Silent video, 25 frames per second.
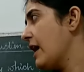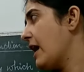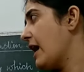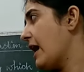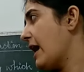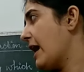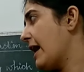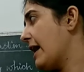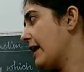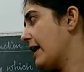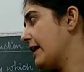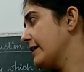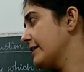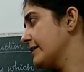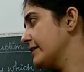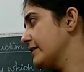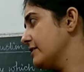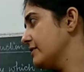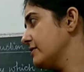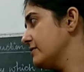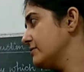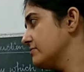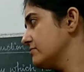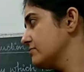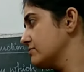and
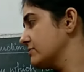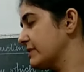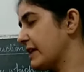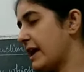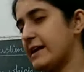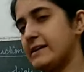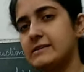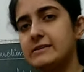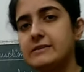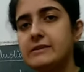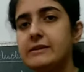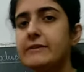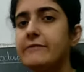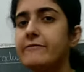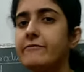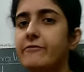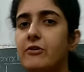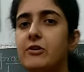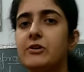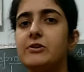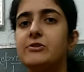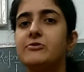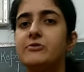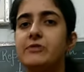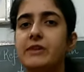that's it
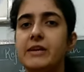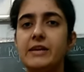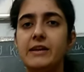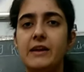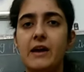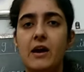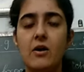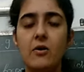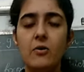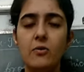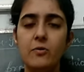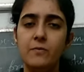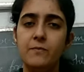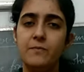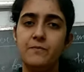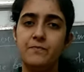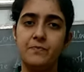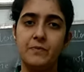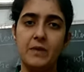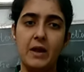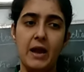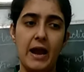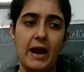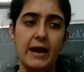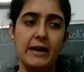for today now.
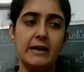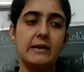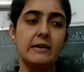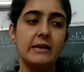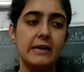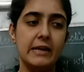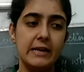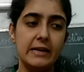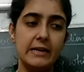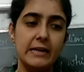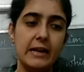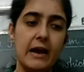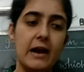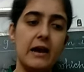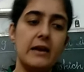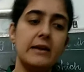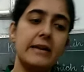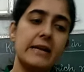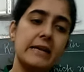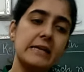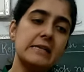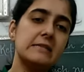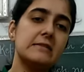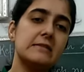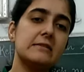And in our
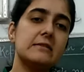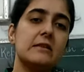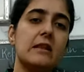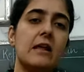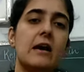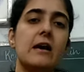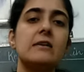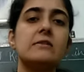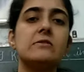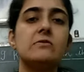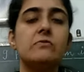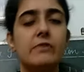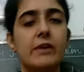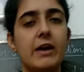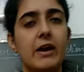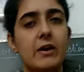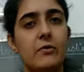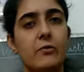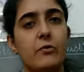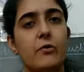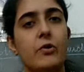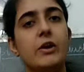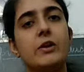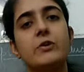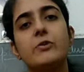next class we are
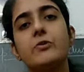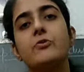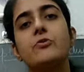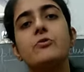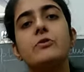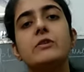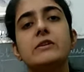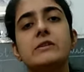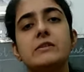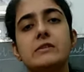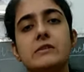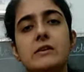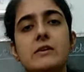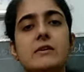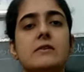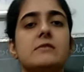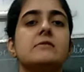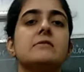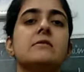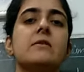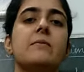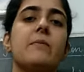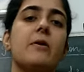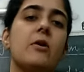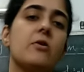going to discuss
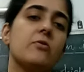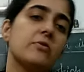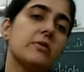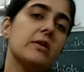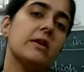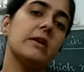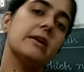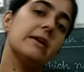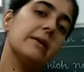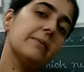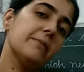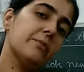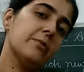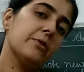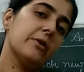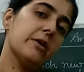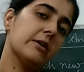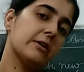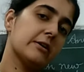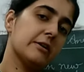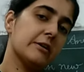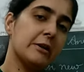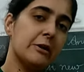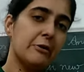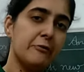about the
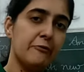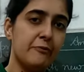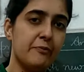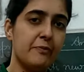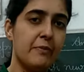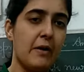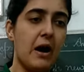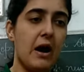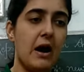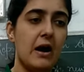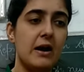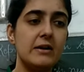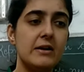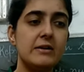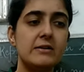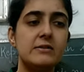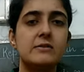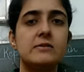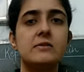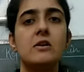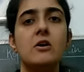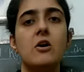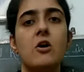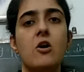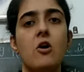reproductive parts
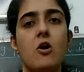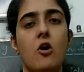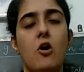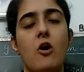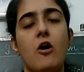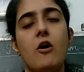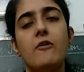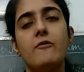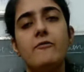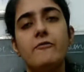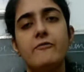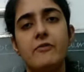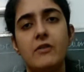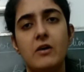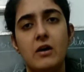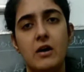of